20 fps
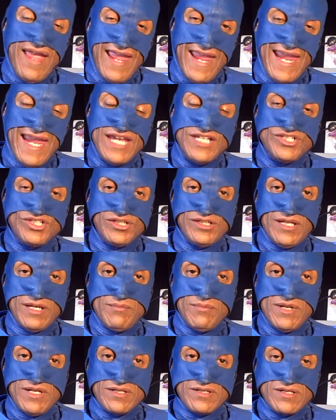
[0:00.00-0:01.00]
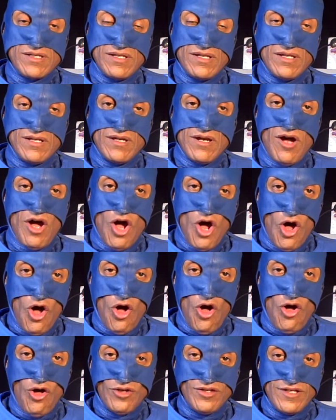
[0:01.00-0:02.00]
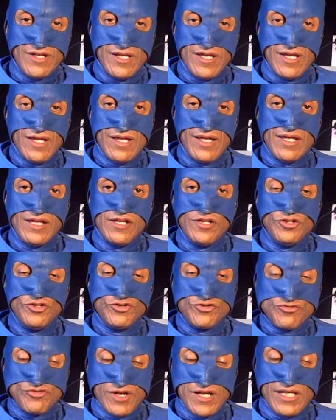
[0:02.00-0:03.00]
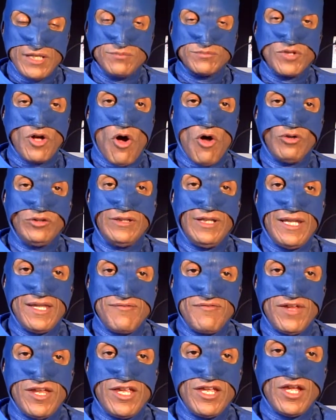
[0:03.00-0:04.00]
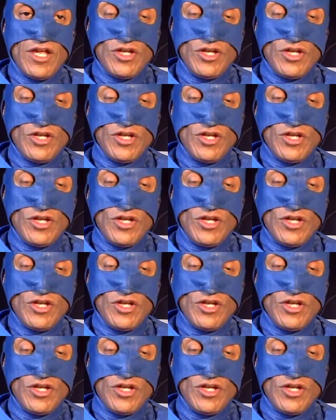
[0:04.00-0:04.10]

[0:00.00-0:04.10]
age limit on dreams, on living